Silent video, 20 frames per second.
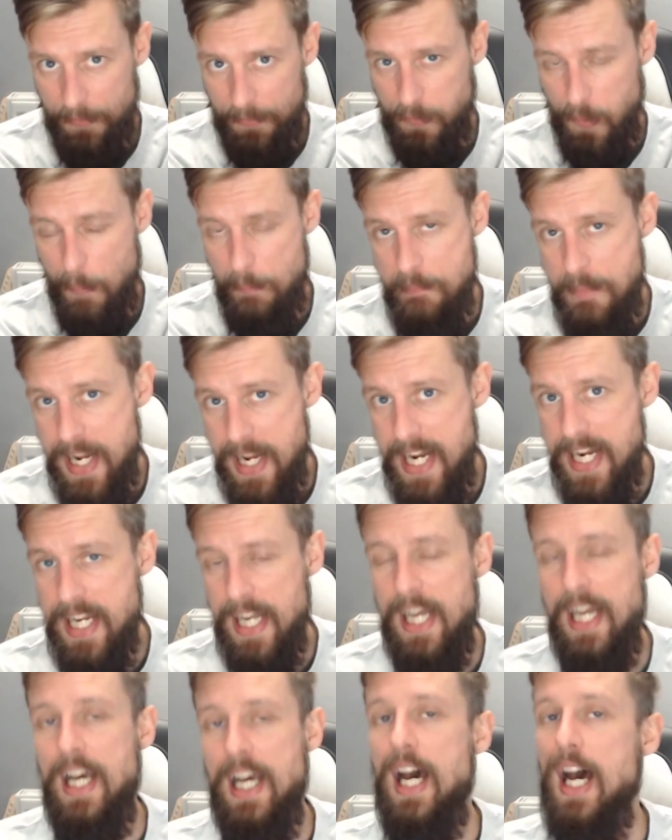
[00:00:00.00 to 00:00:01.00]
from
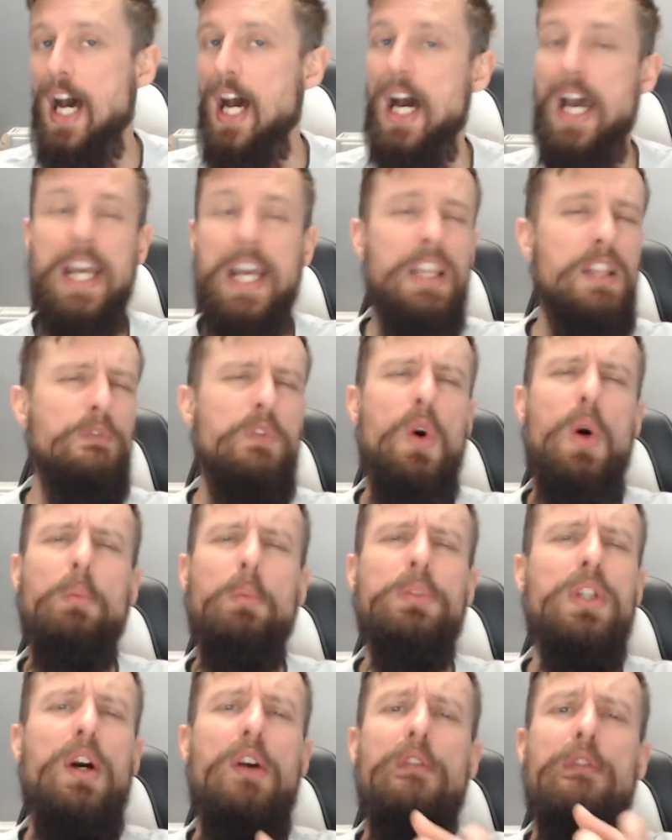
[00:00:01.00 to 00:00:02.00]
me in the
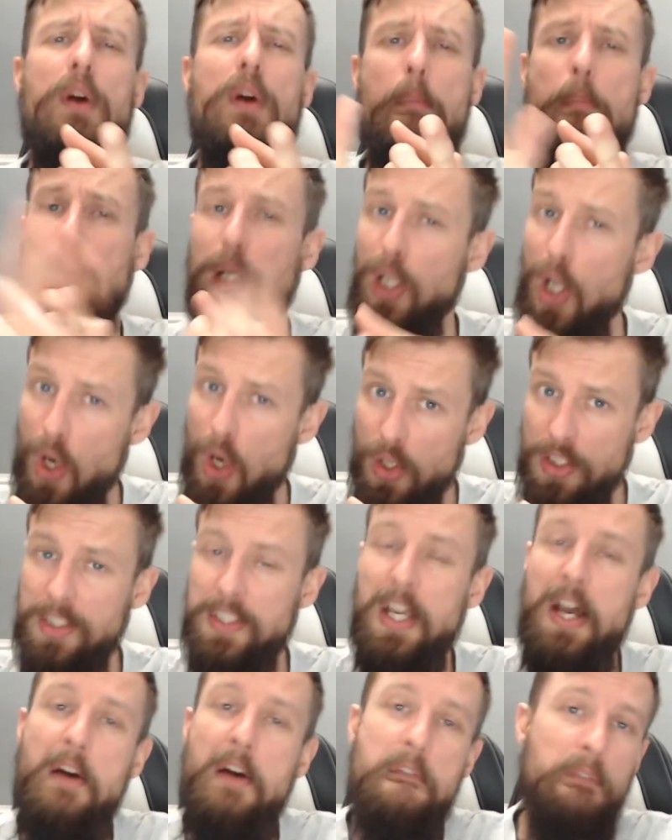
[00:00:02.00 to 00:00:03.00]
forms of
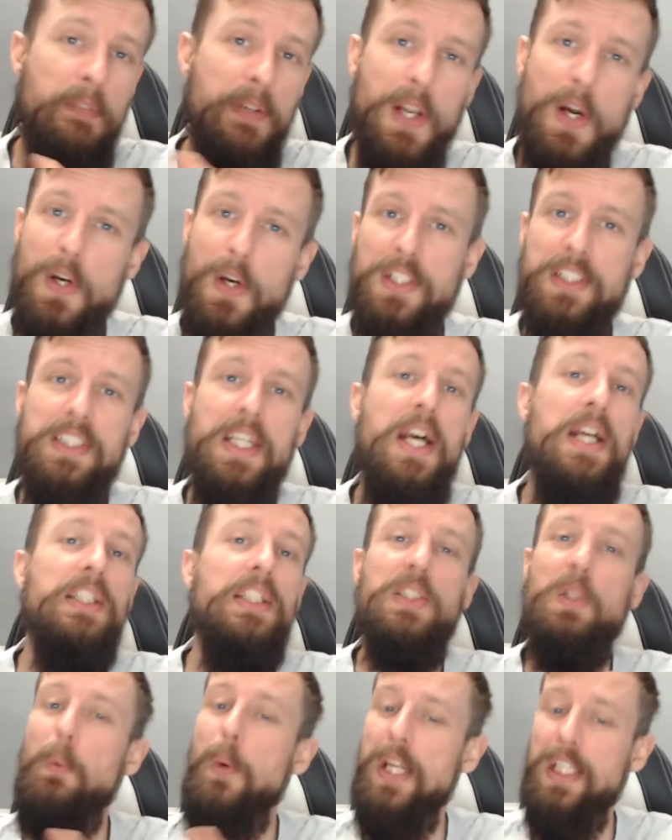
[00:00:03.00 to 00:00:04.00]
blogs, vlogs,
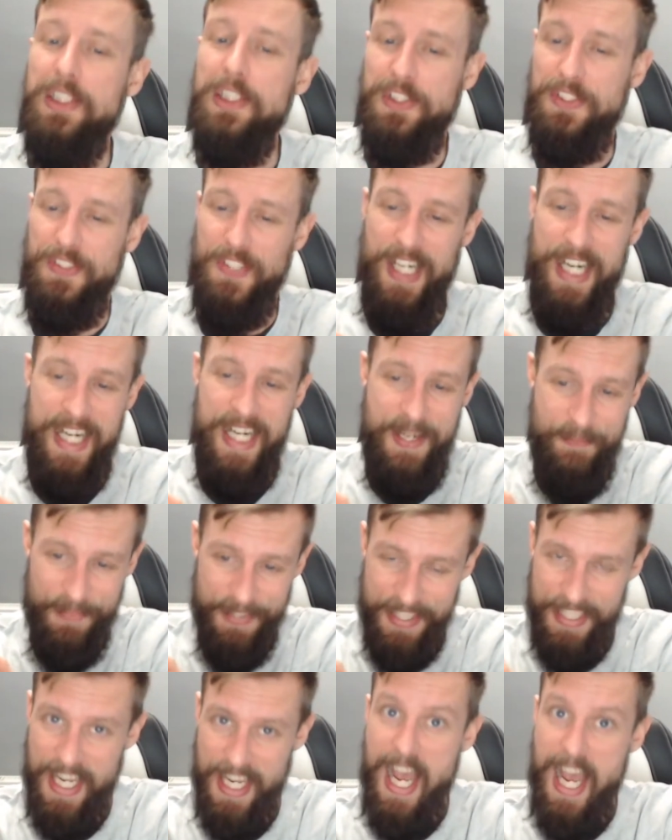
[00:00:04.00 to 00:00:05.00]
Twitch
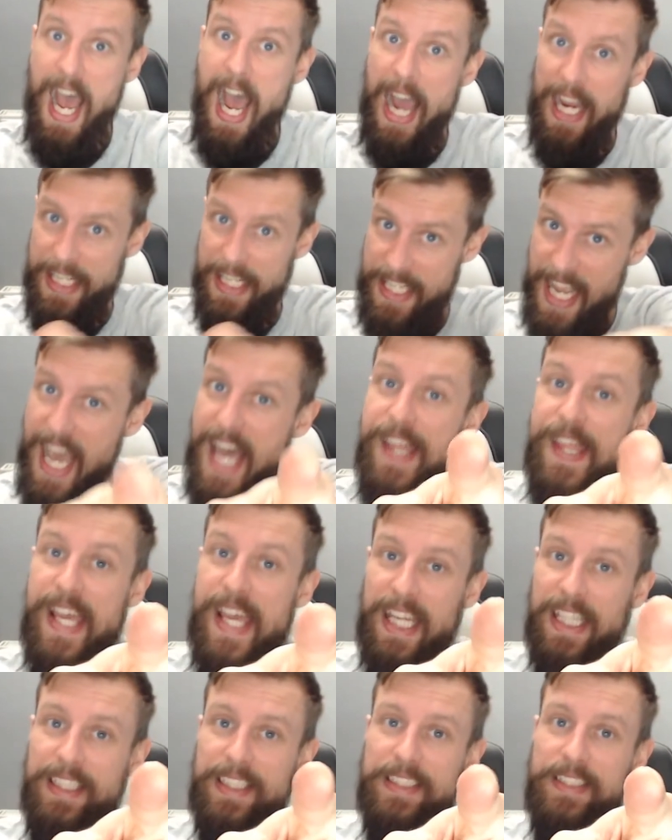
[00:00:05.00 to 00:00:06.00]
streams, and get
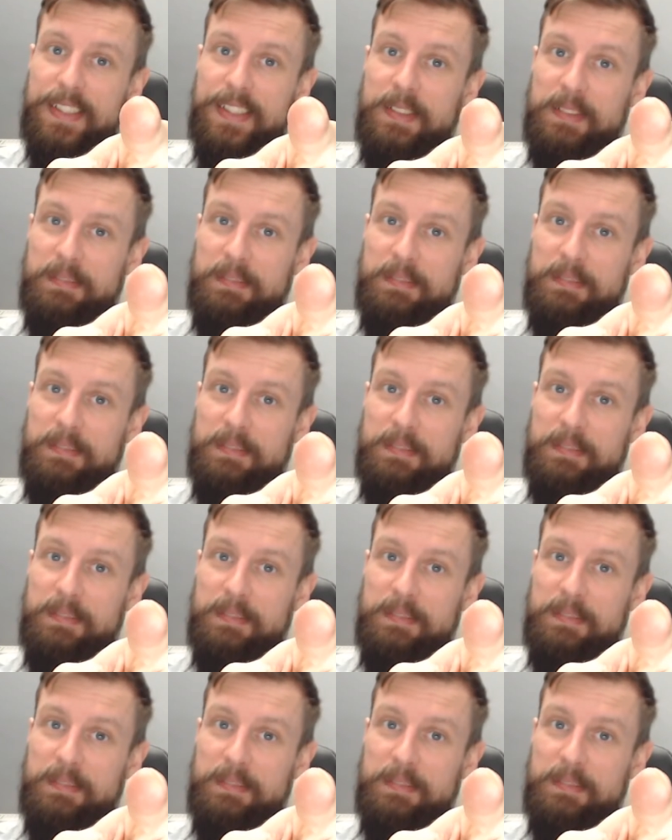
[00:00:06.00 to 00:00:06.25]
this,